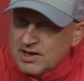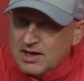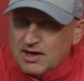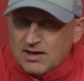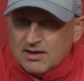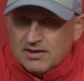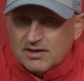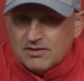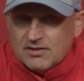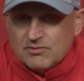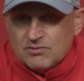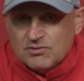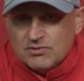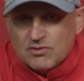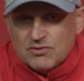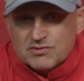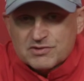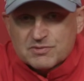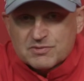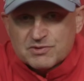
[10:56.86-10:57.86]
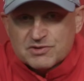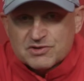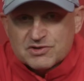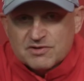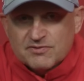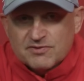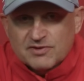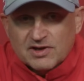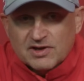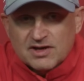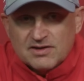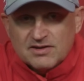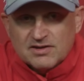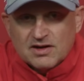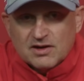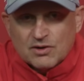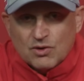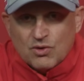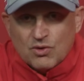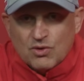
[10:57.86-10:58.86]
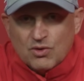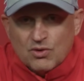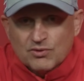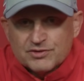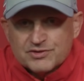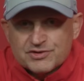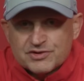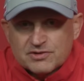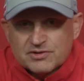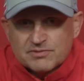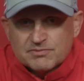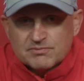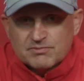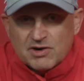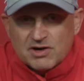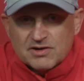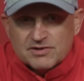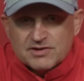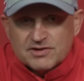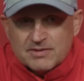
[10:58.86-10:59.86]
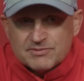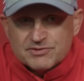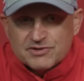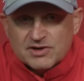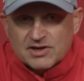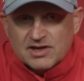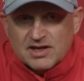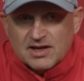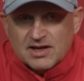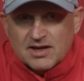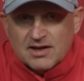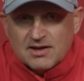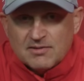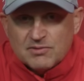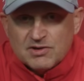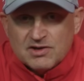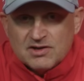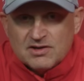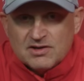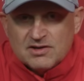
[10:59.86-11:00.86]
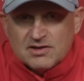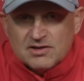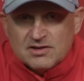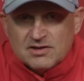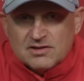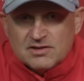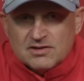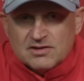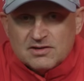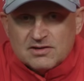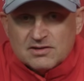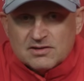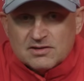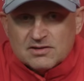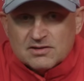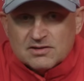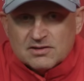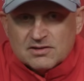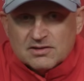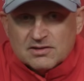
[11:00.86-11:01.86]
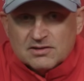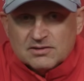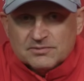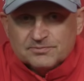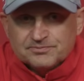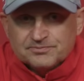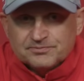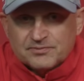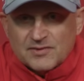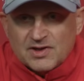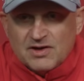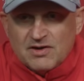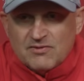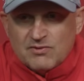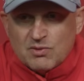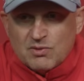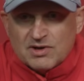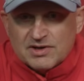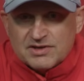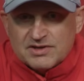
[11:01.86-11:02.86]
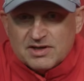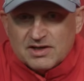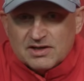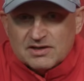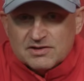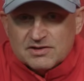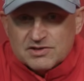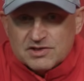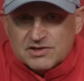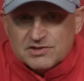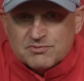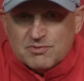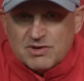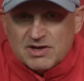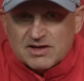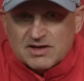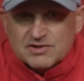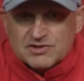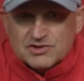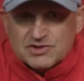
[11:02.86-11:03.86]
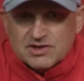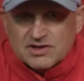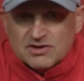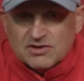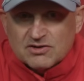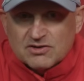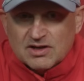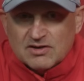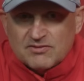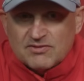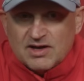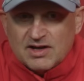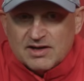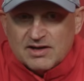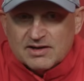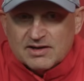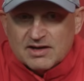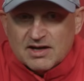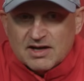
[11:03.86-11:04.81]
Yeah, no specific. I think on a whole, there's certain part times in our game. You never want to take decision making skill out of high end